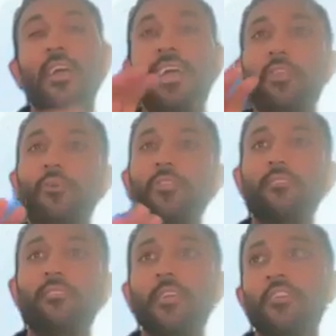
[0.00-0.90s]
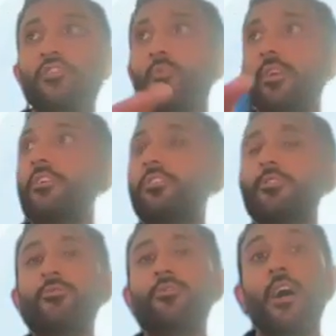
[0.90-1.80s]
And with that said, I just want to
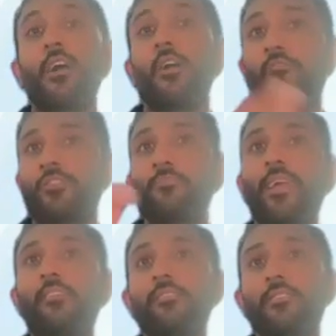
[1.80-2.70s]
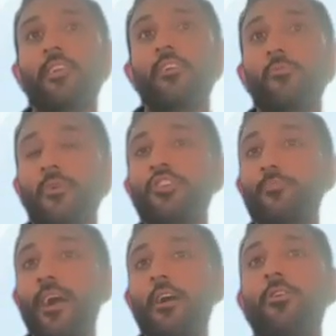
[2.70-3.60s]
introduce our first panelist here, Rachee
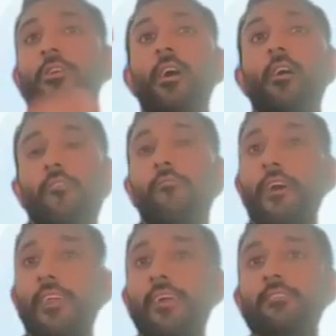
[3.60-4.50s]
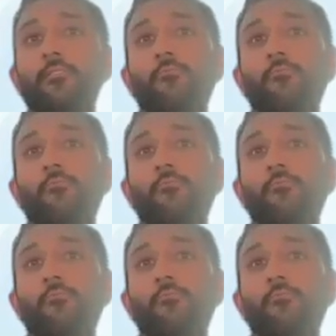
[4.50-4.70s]
Powell from FedEx.